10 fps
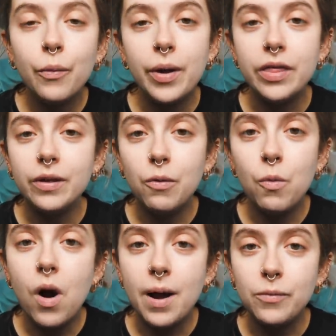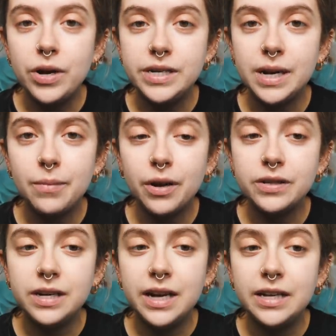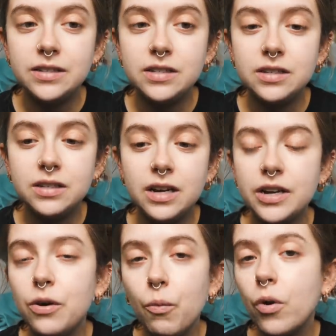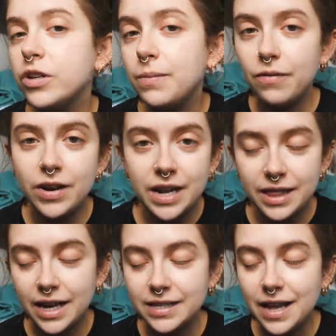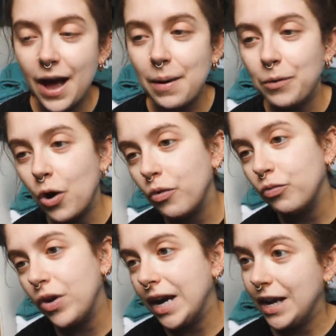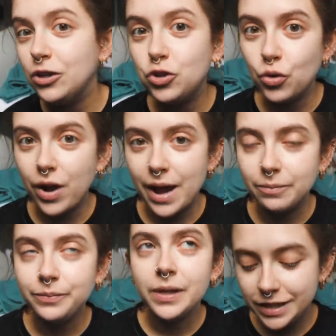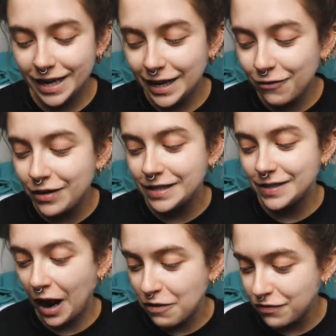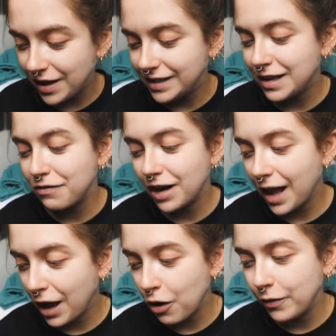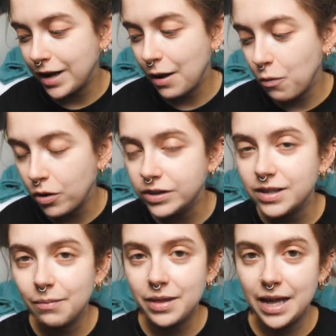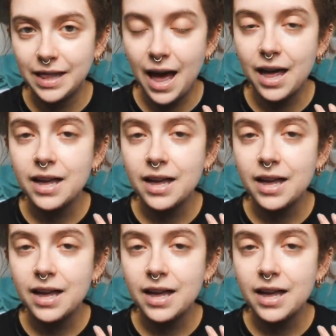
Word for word: with what I'm reading because it's I don't want to be reading things that I'm not really enjoying particularly for these night feeds I feel like oh, I want something that